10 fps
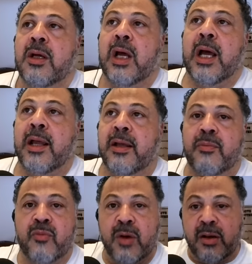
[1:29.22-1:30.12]
I
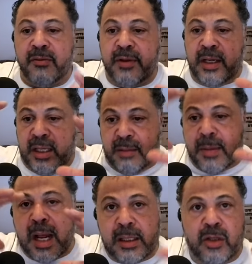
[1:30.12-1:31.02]
am relevant in
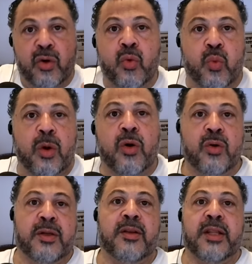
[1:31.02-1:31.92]
my little
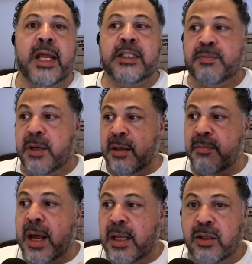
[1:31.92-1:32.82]
world and things, but in
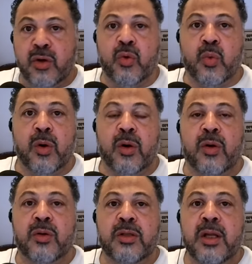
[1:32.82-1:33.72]
my little
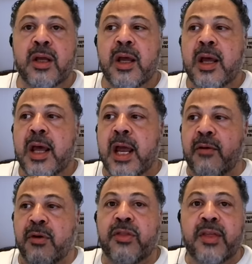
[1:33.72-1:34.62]
world,
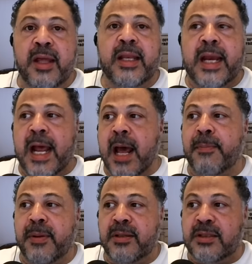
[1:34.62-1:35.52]
everything that
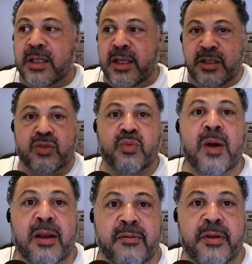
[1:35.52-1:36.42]
happens is
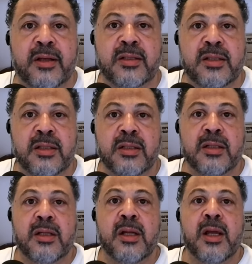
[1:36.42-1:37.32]
relevant.
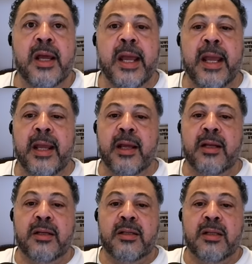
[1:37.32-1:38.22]
And